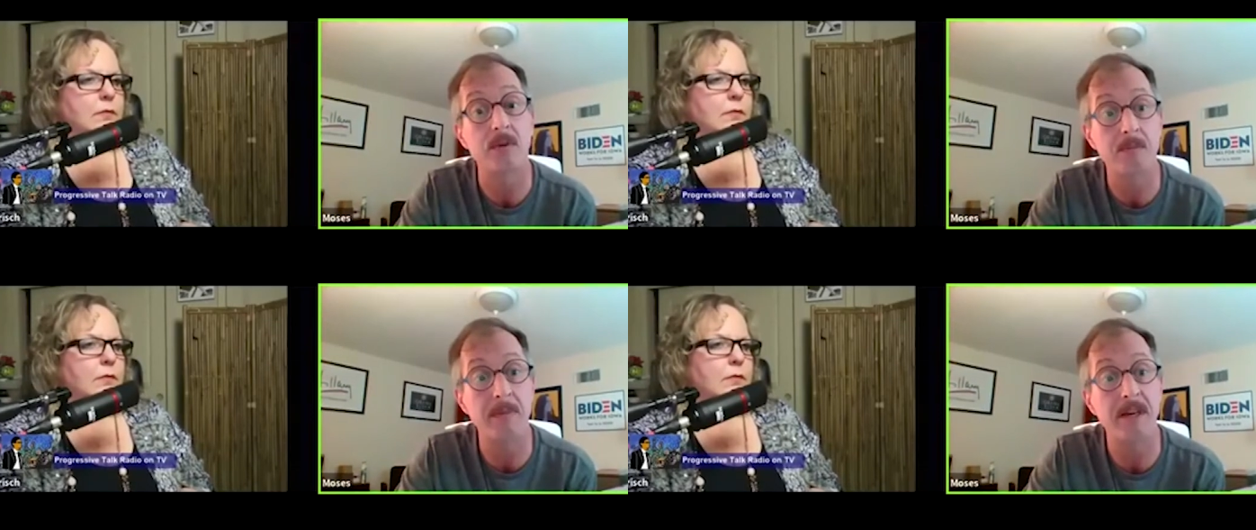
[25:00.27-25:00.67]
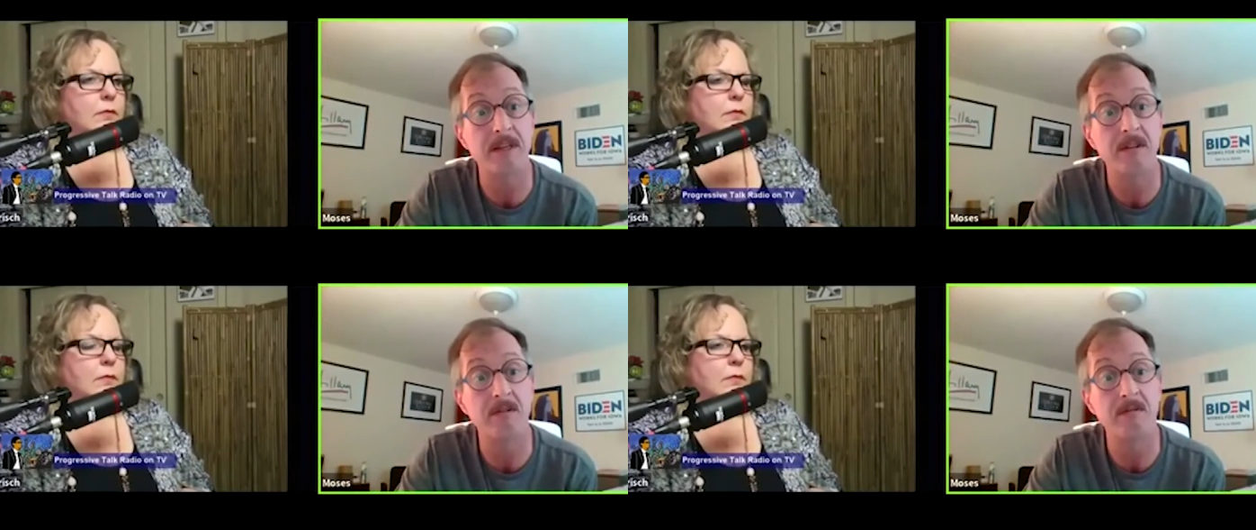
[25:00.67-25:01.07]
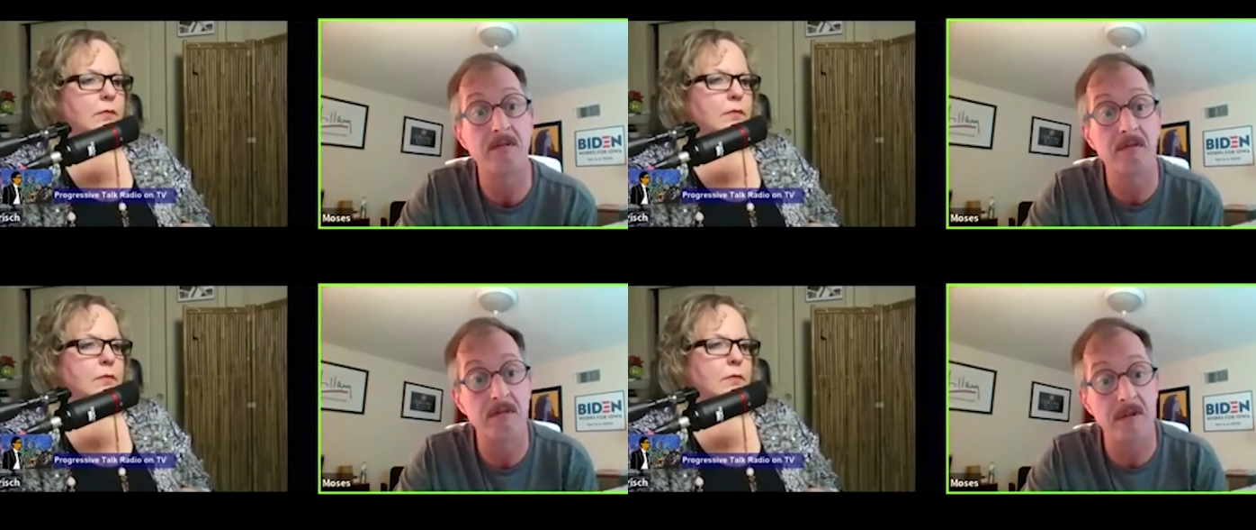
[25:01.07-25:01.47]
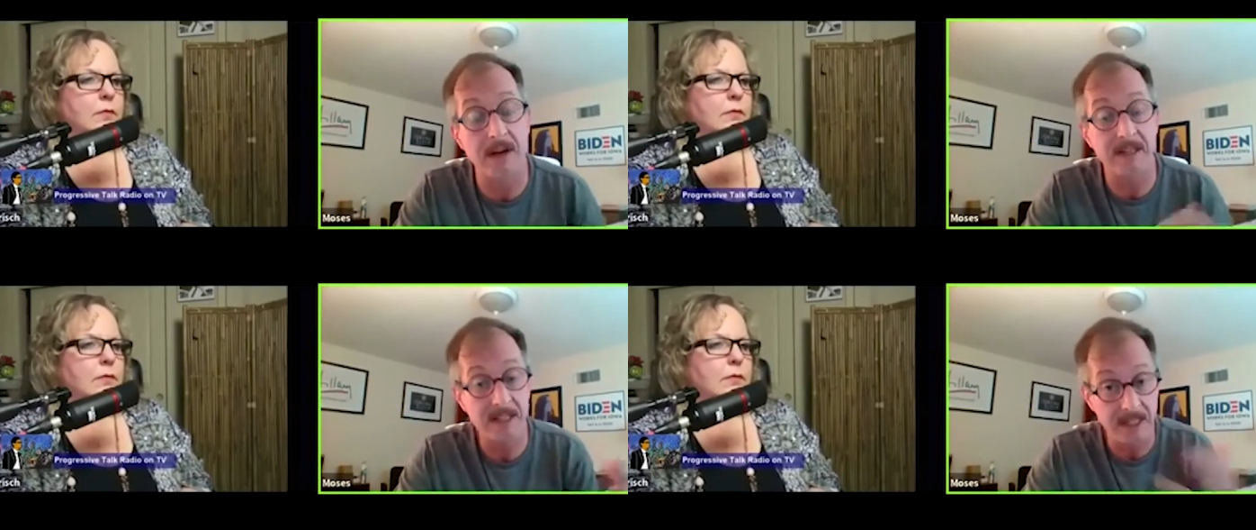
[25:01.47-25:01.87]
Speaker 1: respect,
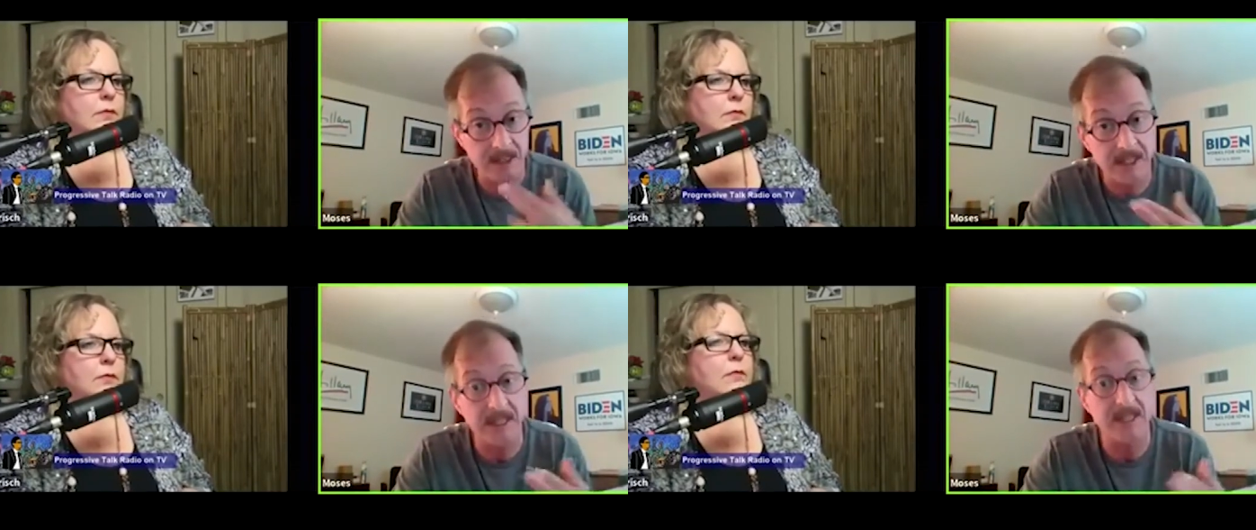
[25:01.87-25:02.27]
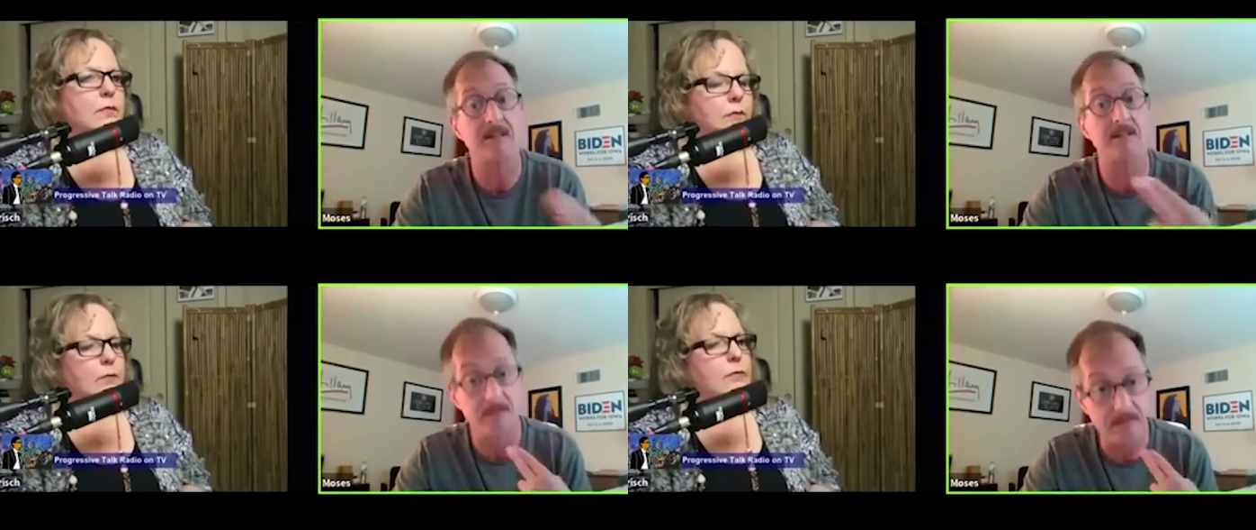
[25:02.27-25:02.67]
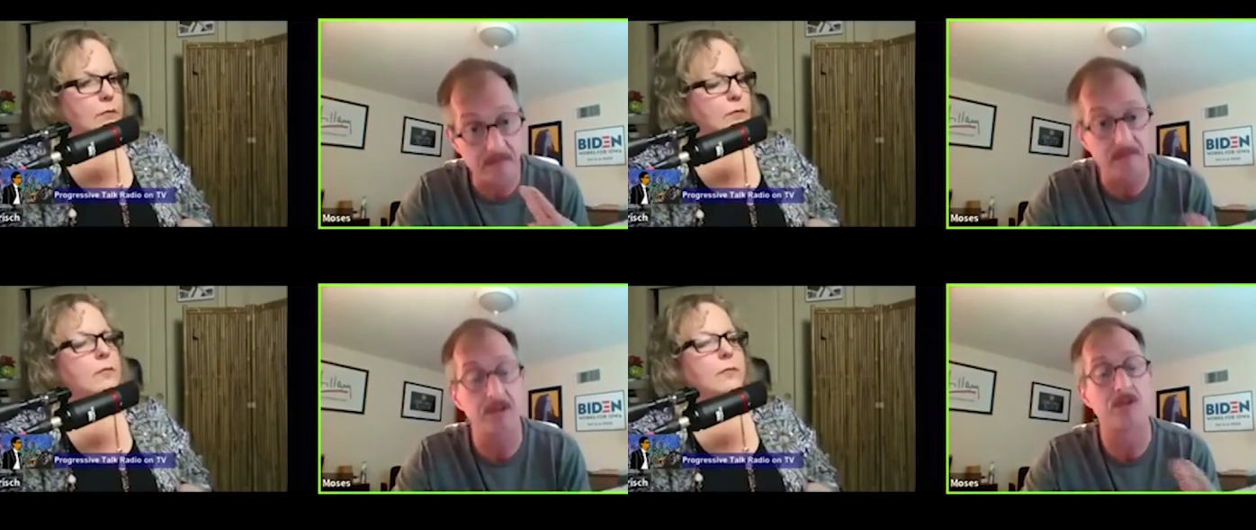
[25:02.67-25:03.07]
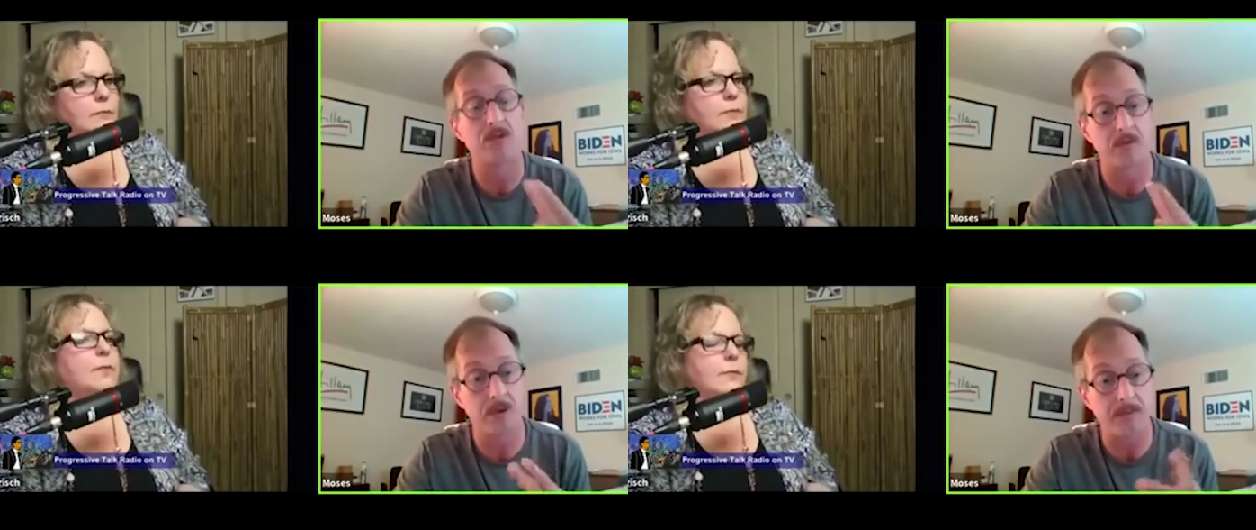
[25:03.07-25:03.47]
I tend to get
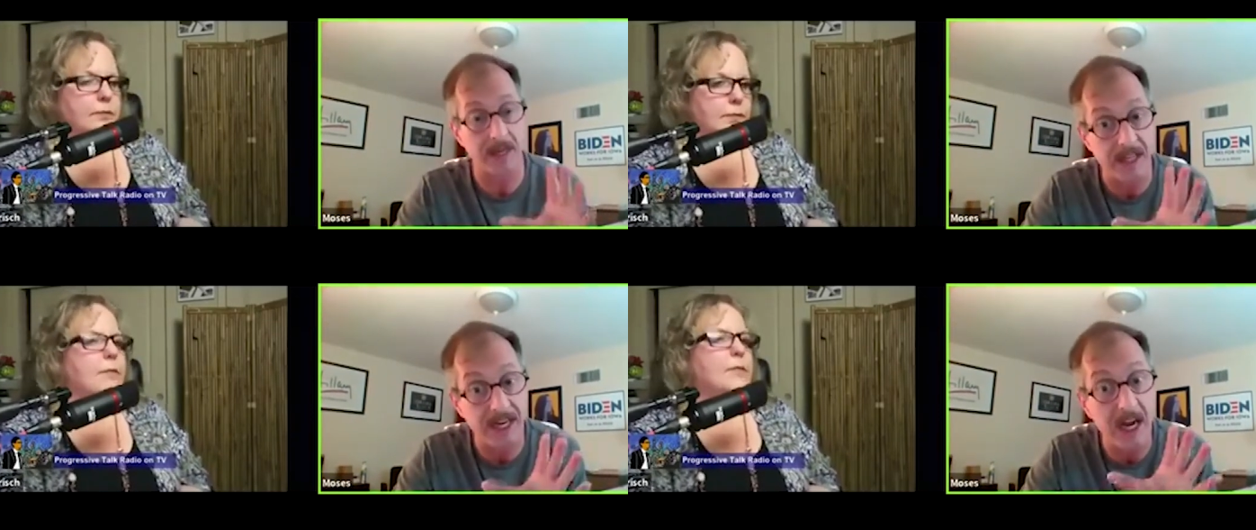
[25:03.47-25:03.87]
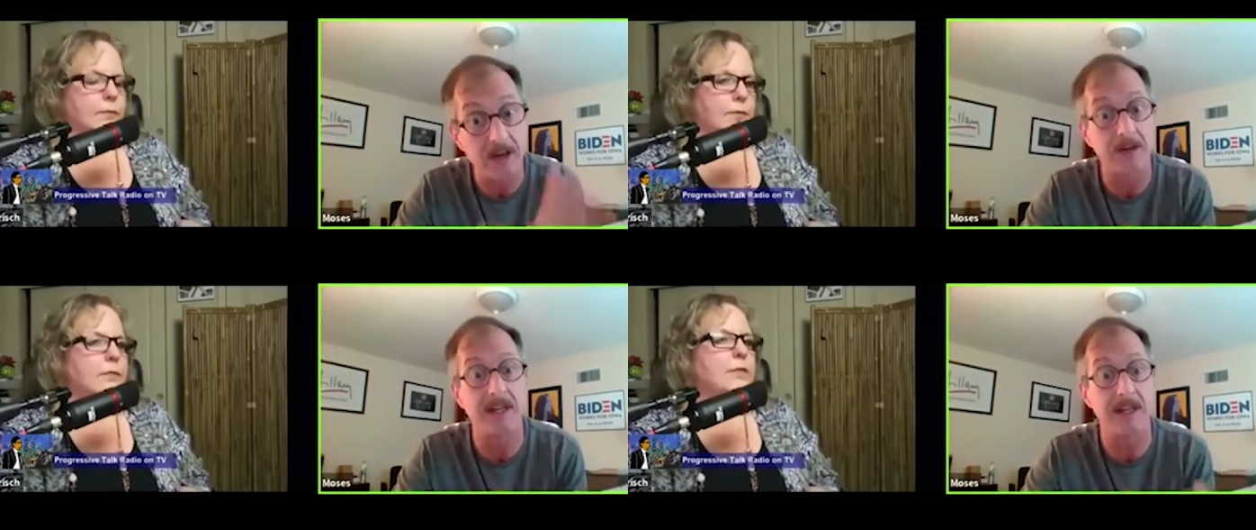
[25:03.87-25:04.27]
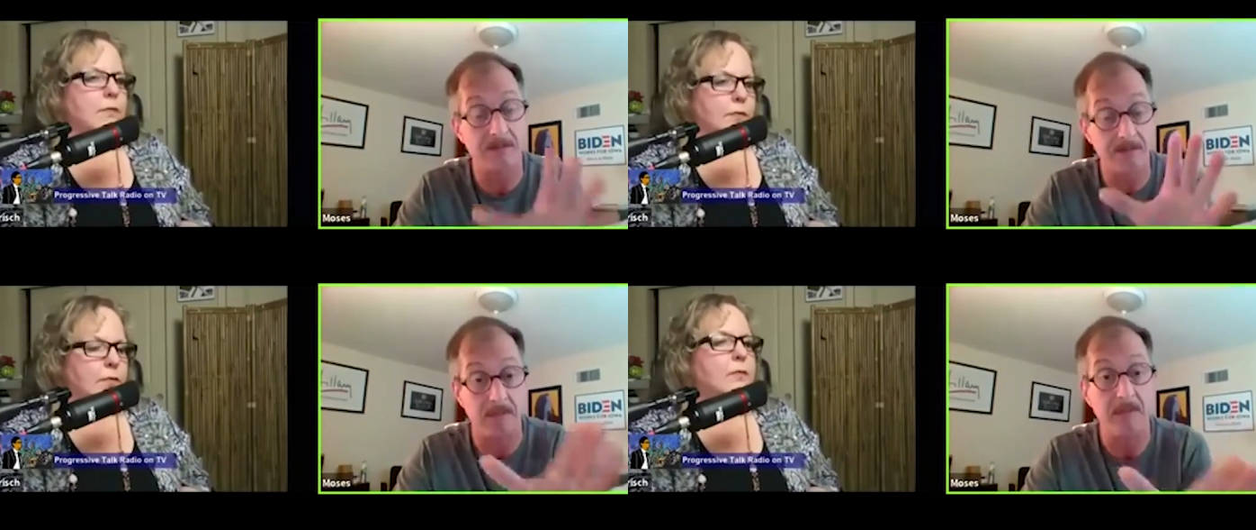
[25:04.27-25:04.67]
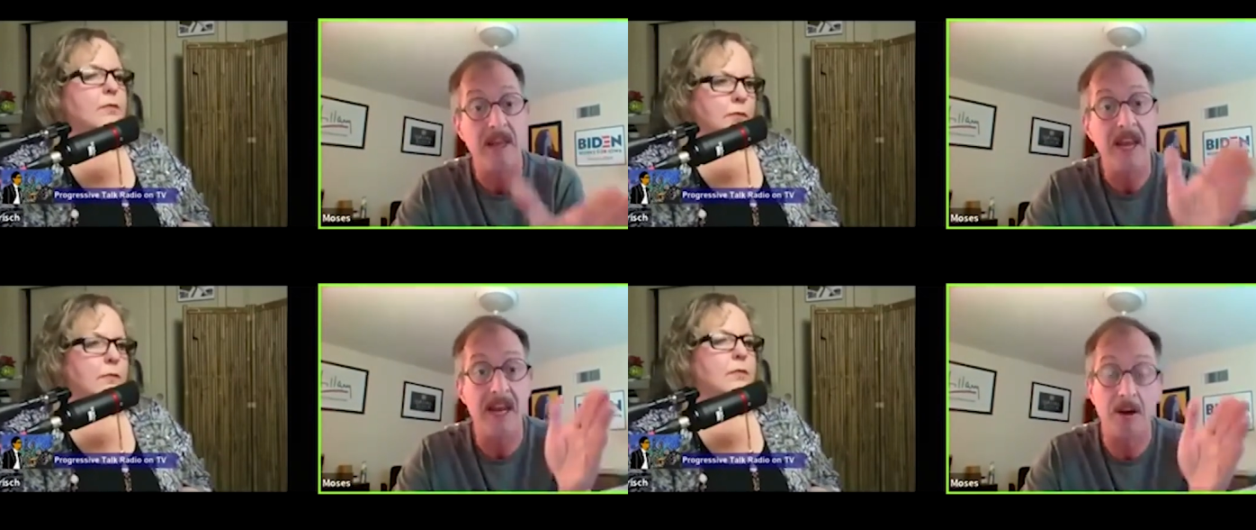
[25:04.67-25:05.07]
mutual respect. I, I look at it from,
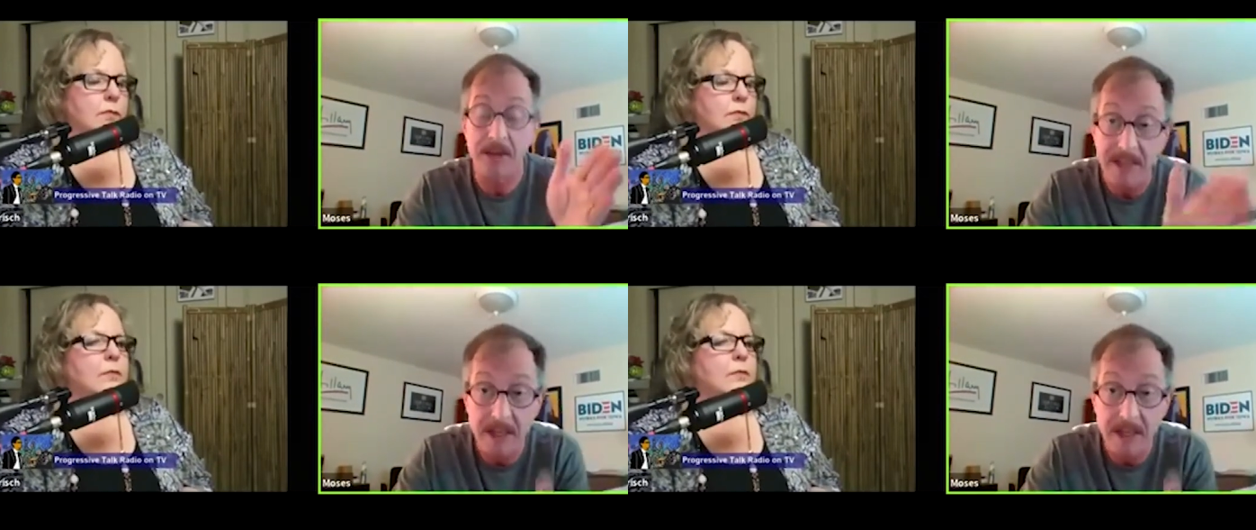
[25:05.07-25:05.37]
hey, okay,